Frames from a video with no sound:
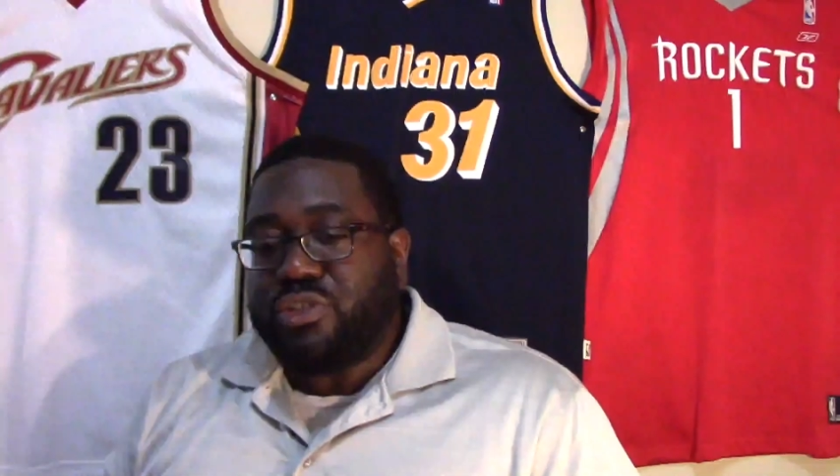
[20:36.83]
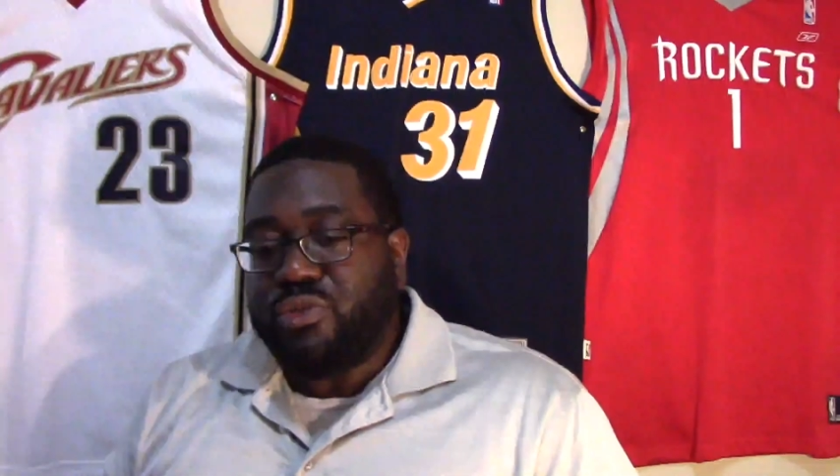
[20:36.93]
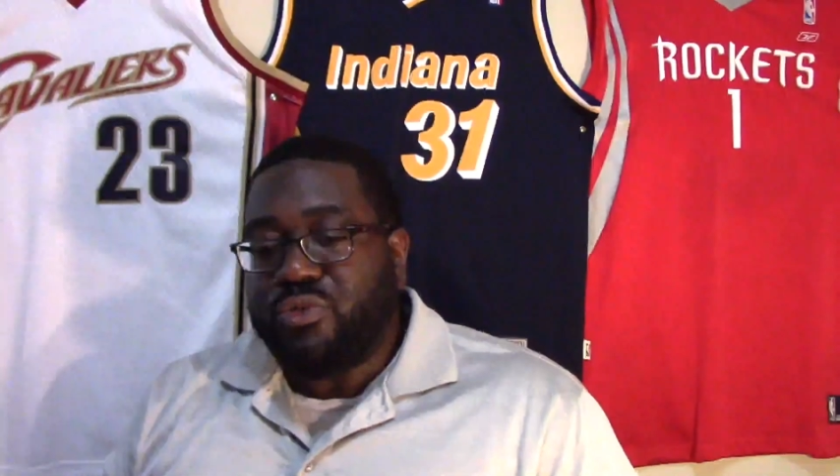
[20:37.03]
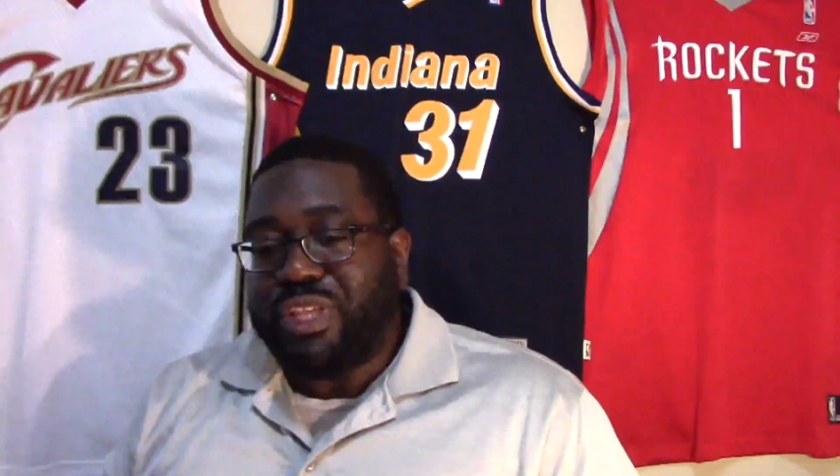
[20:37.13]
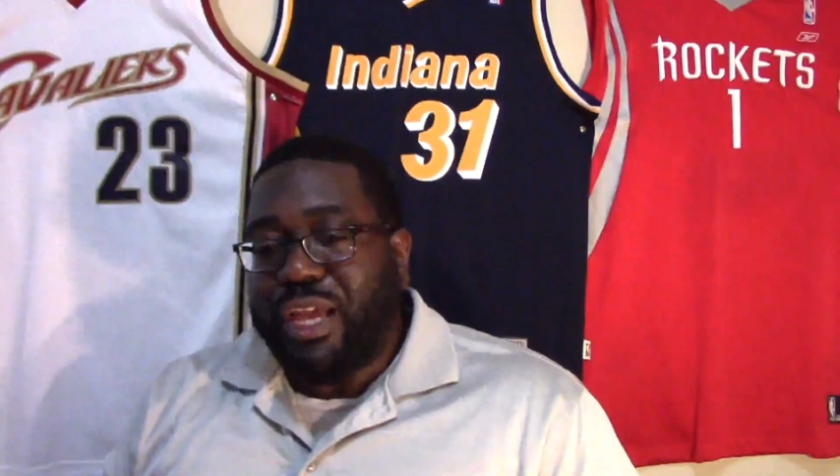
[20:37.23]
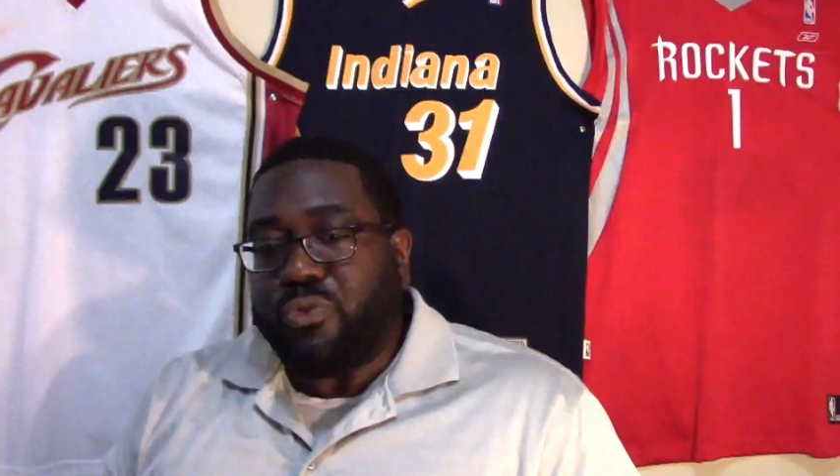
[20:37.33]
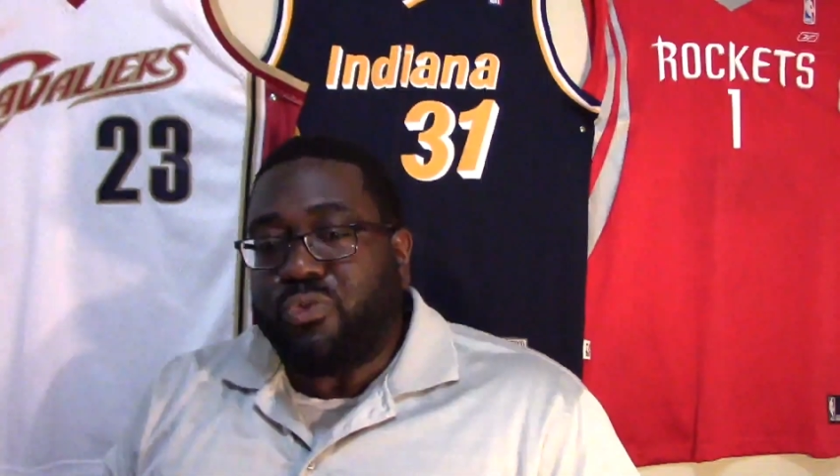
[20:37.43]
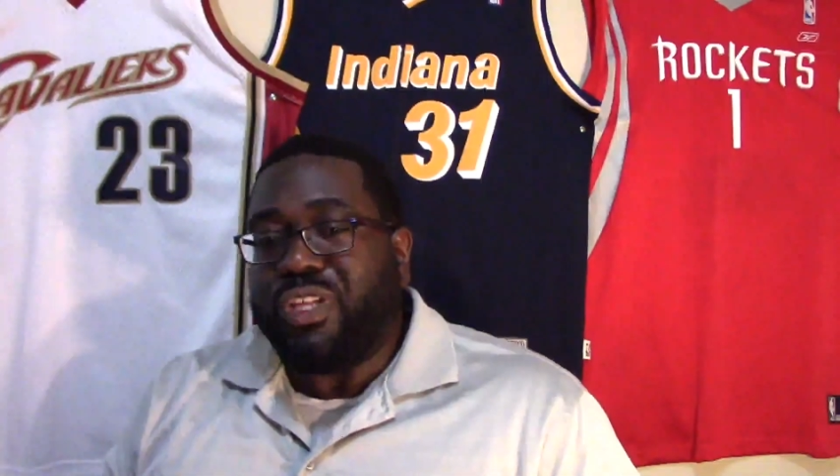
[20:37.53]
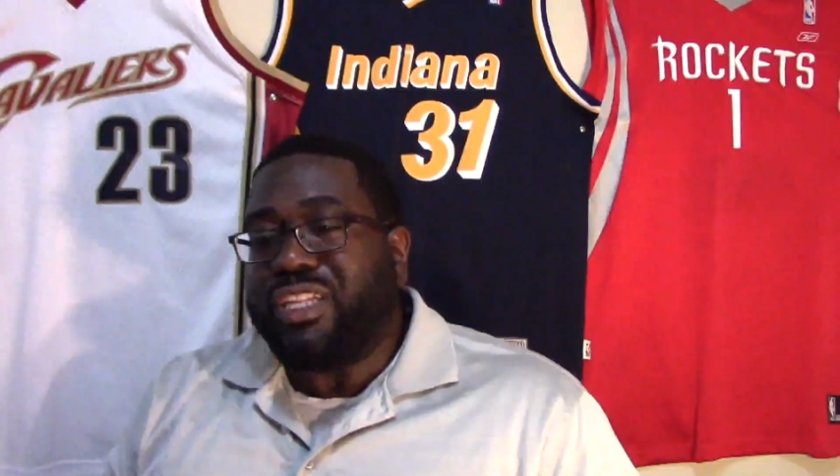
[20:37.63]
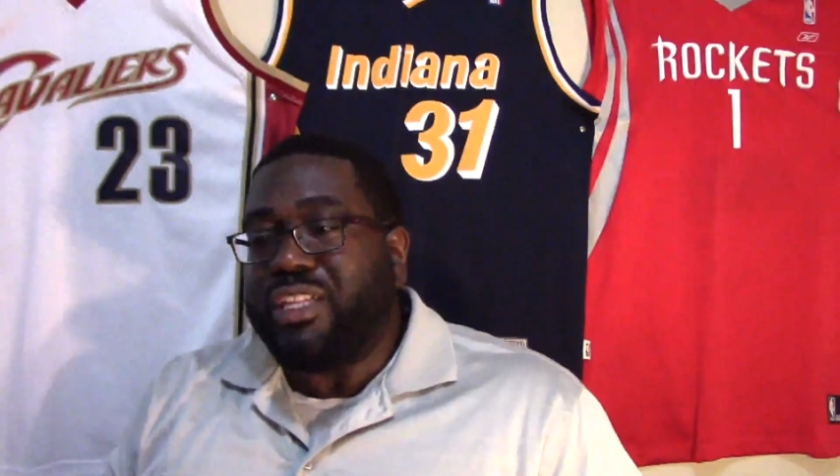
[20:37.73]
who's like
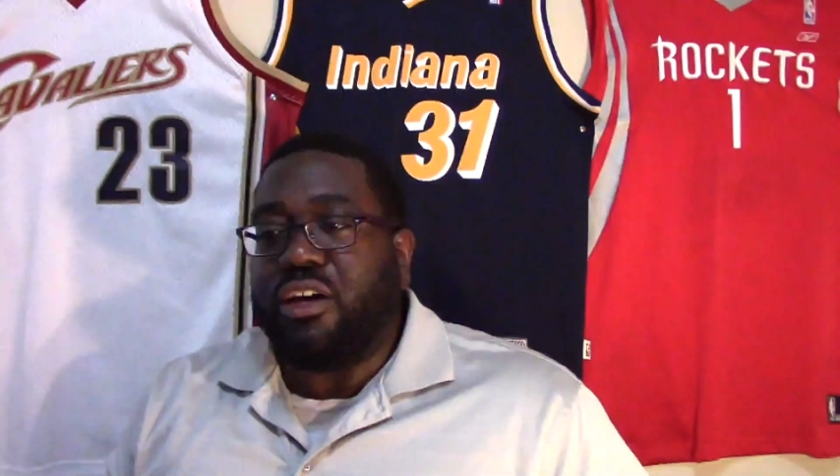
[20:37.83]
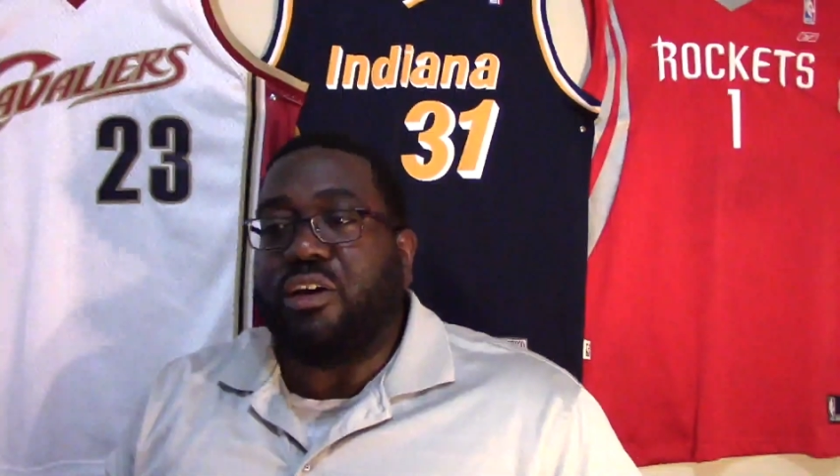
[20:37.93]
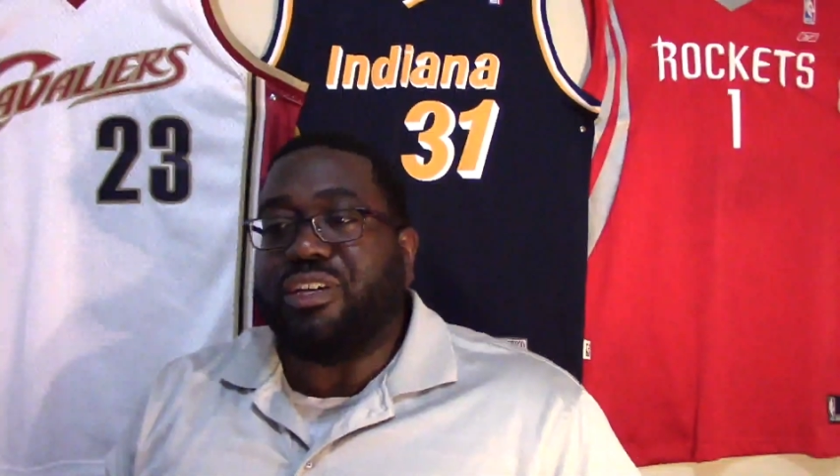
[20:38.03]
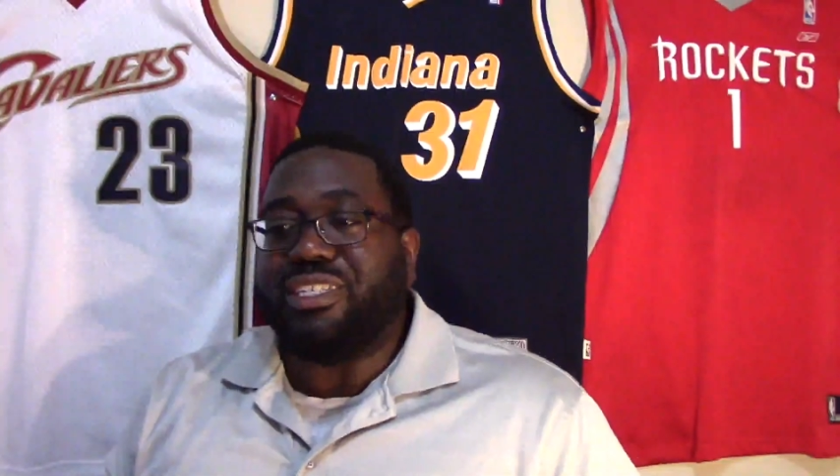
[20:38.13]
really long.